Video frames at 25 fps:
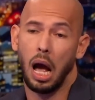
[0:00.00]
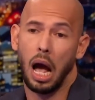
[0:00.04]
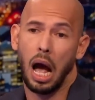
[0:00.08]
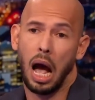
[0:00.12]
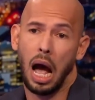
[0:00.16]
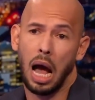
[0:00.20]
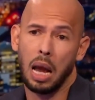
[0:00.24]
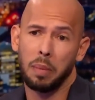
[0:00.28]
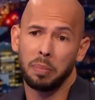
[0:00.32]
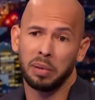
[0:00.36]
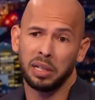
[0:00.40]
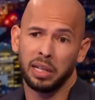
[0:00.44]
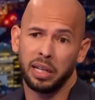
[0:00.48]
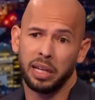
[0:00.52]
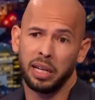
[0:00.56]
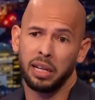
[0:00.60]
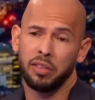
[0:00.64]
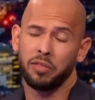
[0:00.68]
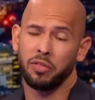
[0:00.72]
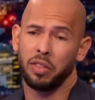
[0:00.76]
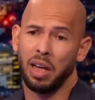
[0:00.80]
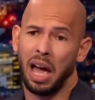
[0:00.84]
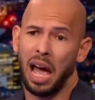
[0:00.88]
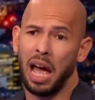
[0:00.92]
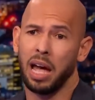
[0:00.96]
I
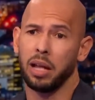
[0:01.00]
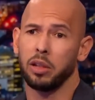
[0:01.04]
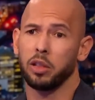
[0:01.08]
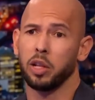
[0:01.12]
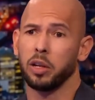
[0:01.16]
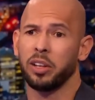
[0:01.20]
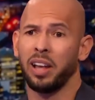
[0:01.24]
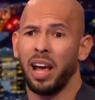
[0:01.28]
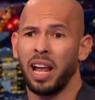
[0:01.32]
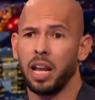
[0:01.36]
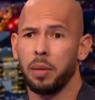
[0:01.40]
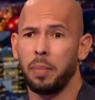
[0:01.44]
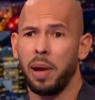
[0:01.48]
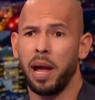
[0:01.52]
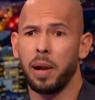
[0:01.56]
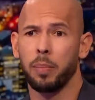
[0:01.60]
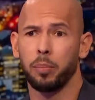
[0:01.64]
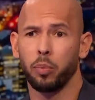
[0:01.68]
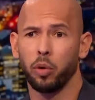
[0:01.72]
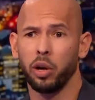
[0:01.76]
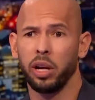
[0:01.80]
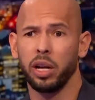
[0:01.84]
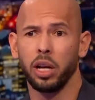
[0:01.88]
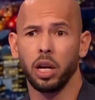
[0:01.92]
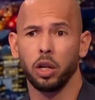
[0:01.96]
believe that the Taliban
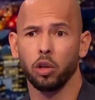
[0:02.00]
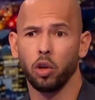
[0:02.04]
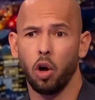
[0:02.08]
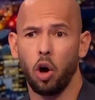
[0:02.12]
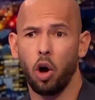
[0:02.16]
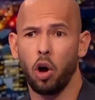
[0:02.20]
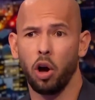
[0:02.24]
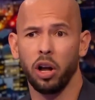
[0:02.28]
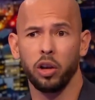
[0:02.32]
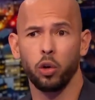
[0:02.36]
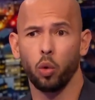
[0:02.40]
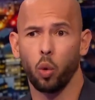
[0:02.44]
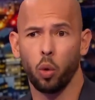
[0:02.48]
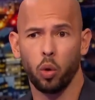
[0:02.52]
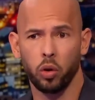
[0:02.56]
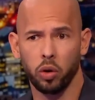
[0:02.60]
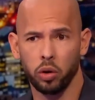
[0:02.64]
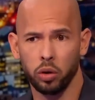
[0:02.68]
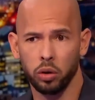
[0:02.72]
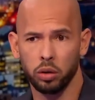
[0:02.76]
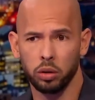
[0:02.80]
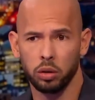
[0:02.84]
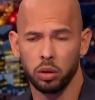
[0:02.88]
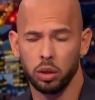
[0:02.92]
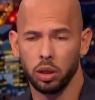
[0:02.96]
bring law and
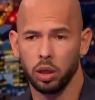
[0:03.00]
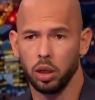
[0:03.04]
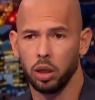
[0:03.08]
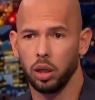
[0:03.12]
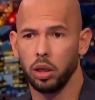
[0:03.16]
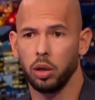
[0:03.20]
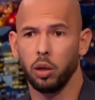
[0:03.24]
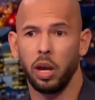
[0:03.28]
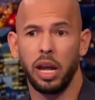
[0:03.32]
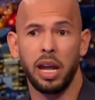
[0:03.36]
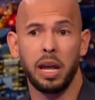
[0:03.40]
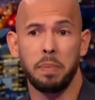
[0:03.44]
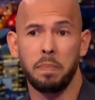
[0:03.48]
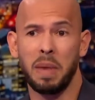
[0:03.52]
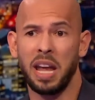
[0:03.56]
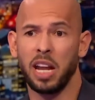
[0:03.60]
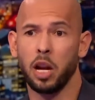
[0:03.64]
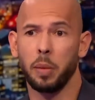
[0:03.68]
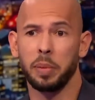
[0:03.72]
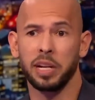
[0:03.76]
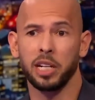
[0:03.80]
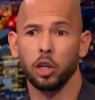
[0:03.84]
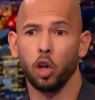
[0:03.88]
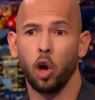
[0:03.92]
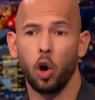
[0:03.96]
order. It may
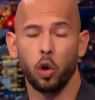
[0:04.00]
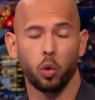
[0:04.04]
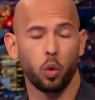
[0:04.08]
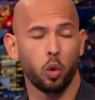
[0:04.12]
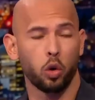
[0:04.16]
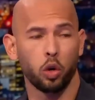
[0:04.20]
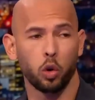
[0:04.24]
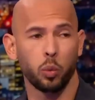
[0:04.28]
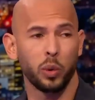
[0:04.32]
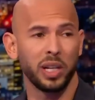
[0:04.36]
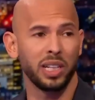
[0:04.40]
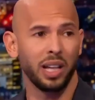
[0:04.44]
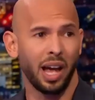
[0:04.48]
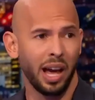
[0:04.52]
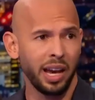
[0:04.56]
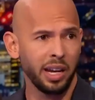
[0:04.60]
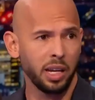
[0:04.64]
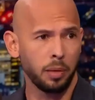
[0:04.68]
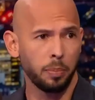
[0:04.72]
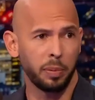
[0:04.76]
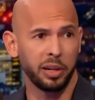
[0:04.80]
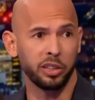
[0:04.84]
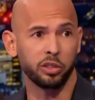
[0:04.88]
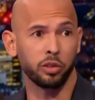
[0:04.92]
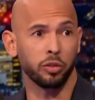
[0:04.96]
not be the law and order we
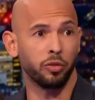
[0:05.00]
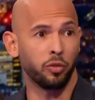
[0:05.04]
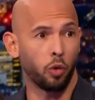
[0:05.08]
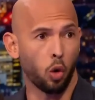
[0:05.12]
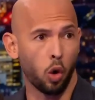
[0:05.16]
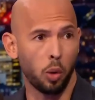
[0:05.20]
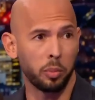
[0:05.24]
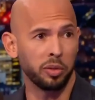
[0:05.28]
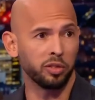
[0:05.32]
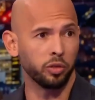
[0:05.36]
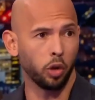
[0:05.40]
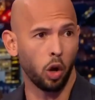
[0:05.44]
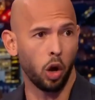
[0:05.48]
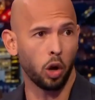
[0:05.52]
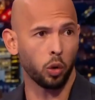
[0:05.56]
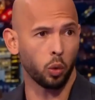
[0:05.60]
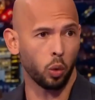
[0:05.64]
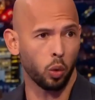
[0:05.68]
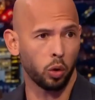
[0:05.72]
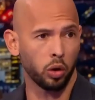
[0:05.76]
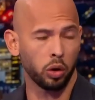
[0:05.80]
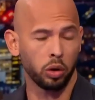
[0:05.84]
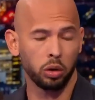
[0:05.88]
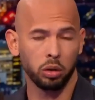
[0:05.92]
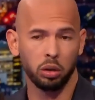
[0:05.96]
like, but it's a form of law and
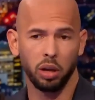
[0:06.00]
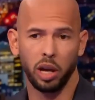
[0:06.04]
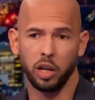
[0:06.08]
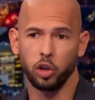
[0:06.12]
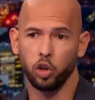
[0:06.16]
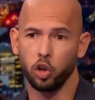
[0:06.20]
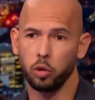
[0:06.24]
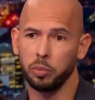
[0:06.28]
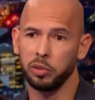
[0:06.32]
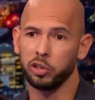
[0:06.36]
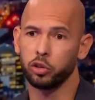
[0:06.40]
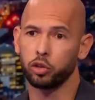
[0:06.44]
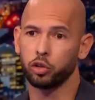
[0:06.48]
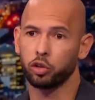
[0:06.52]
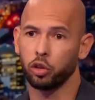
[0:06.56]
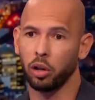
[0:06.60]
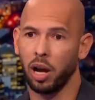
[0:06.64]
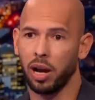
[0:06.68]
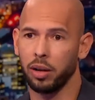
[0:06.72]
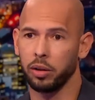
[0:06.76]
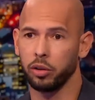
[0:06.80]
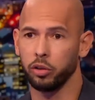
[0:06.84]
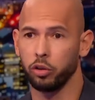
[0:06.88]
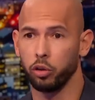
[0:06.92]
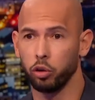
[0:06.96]
order, and humans
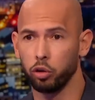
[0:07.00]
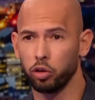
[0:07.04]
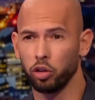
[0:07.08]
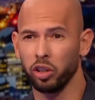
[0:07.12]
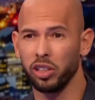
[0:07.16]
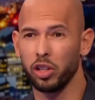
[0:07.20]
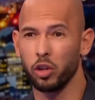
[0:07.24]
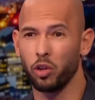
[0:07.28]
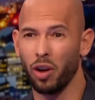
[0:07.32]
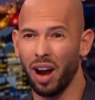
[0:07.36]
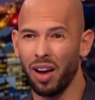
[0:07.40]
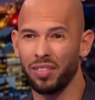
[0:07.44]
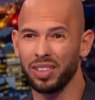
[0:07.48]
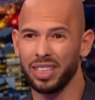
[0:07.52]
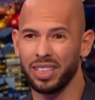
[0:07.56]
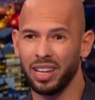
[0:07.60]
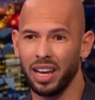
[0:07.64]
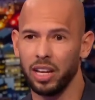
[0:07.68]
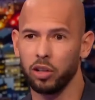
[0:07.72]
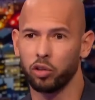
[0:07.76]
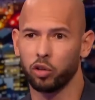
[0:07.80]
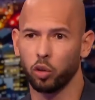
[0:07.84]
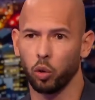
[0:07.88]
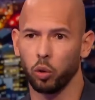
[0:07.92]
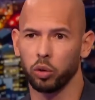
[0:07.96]
tra- usually gravitate.
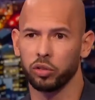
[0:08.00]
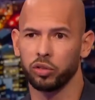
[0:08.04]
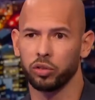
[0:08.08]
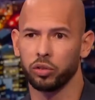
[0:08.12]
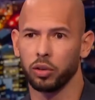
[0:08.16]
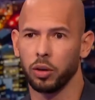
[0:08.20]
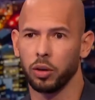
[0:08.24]
What about towards... their